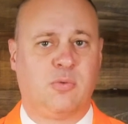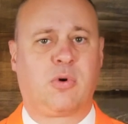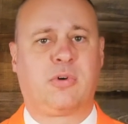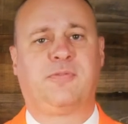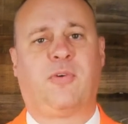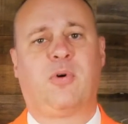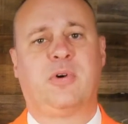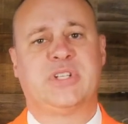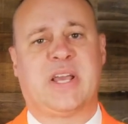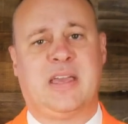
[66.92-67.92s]

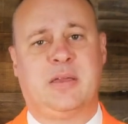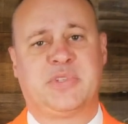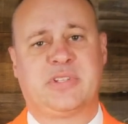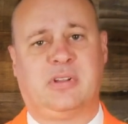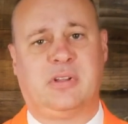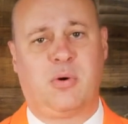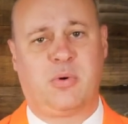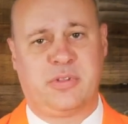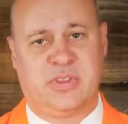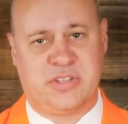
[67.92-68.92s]
WorldForge aims to
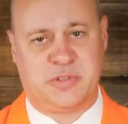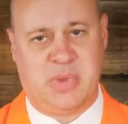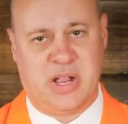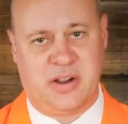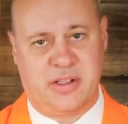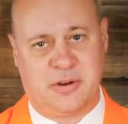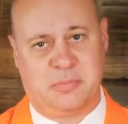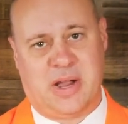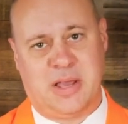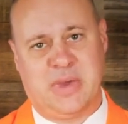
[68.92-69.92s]
lower this barrier
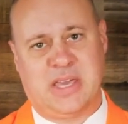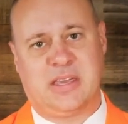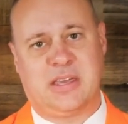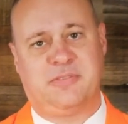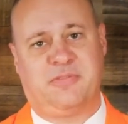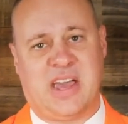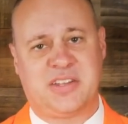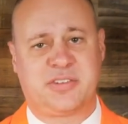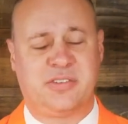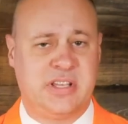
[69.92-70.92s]
by making it
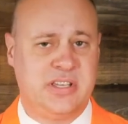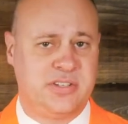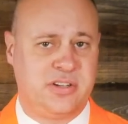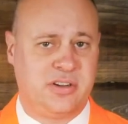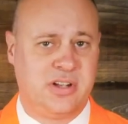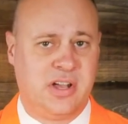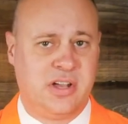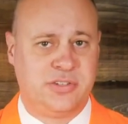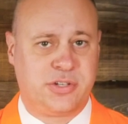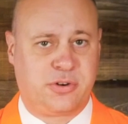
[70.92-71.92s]
faster and easier
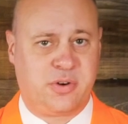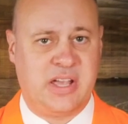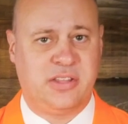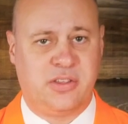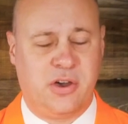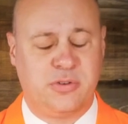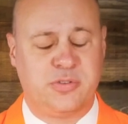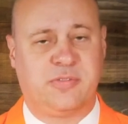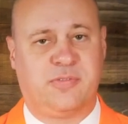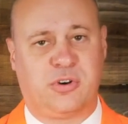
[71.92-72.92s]
to create
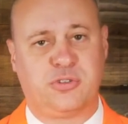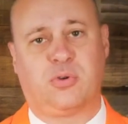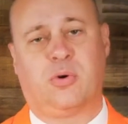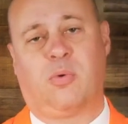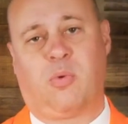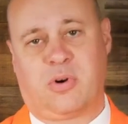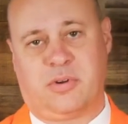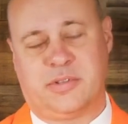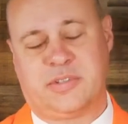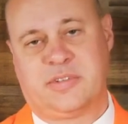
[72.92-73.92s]
those virtual
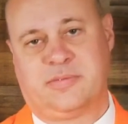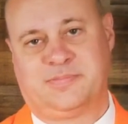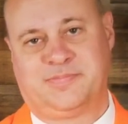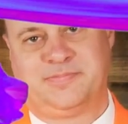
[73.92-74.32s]
worlds.